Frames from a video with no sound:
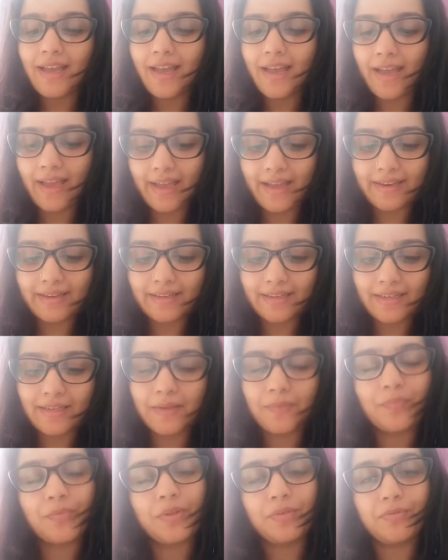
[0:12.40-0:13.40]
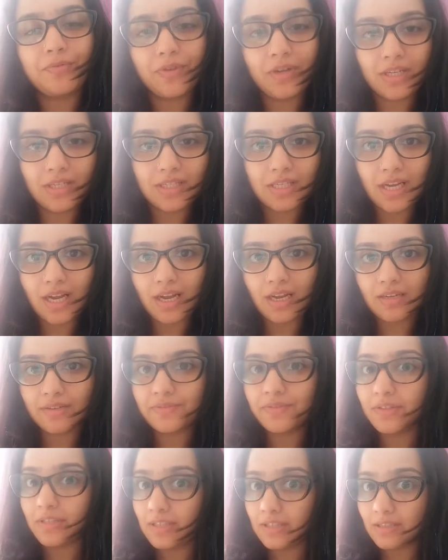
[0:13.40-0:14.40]
And the first card
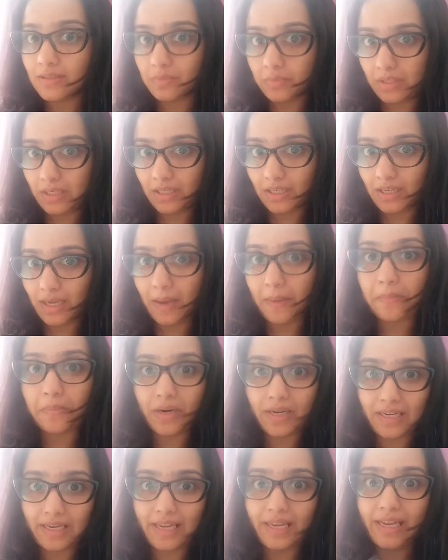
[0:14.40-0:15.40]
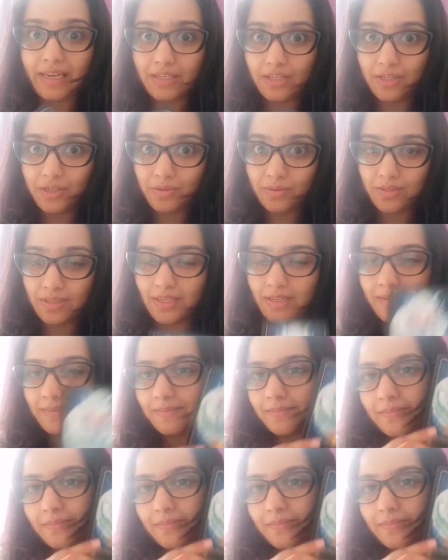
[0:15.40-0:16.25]
for this week, Monday and Tuesday.